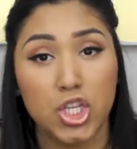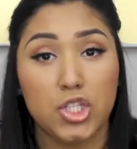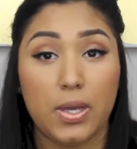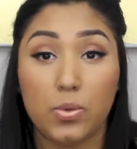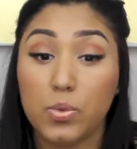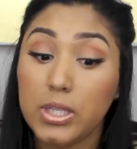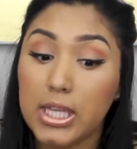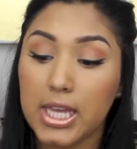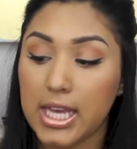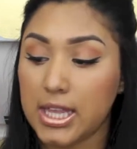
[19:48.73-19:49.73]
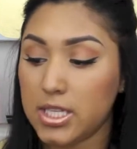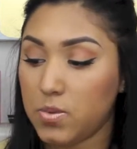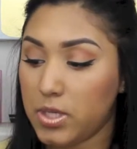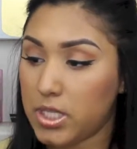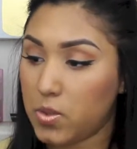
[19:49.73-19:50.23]
So I really like this
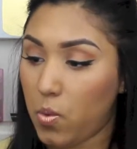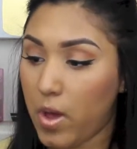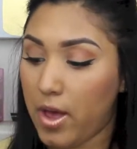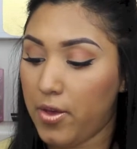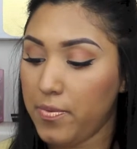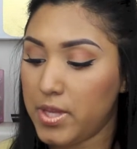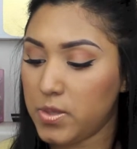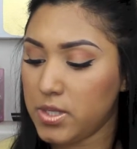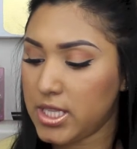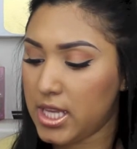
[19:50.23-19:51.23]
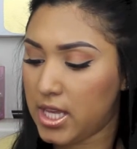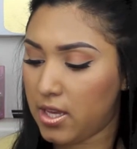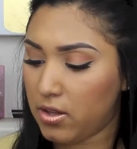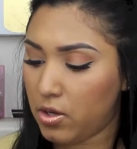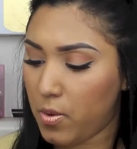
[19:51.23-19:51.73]
one as well. This one's I
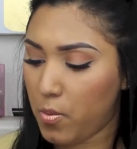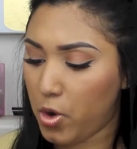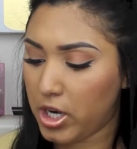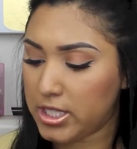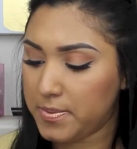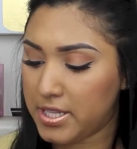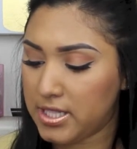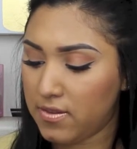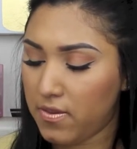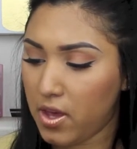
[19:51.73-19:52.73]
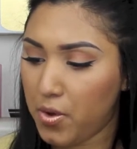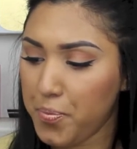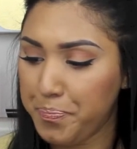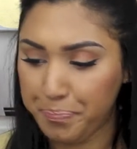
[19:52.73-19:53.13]
think a little bit more expensive though